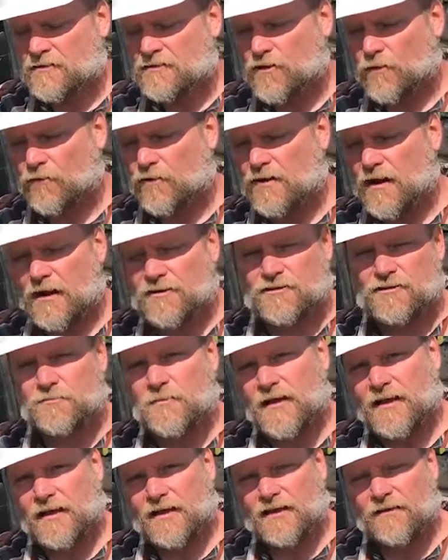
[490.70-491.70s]
So we're not
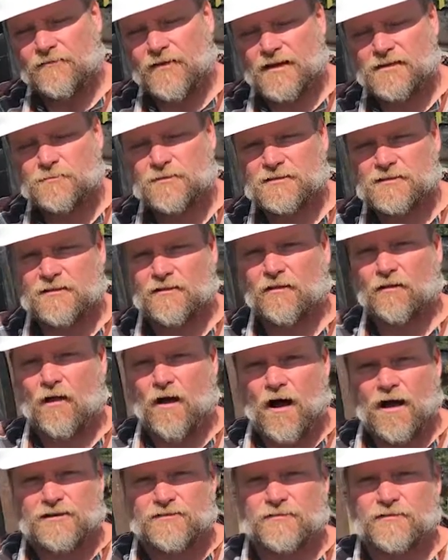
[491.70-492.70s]
just making investments in the
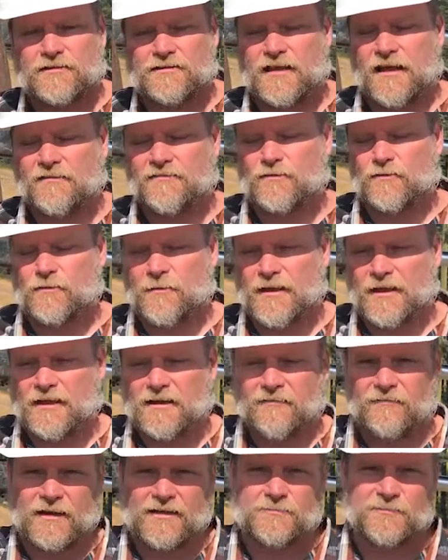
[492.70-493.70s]
lodge for safety, we're
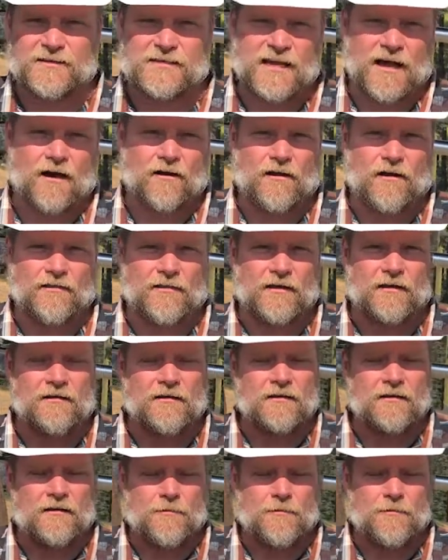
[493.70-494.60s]
making investments out on the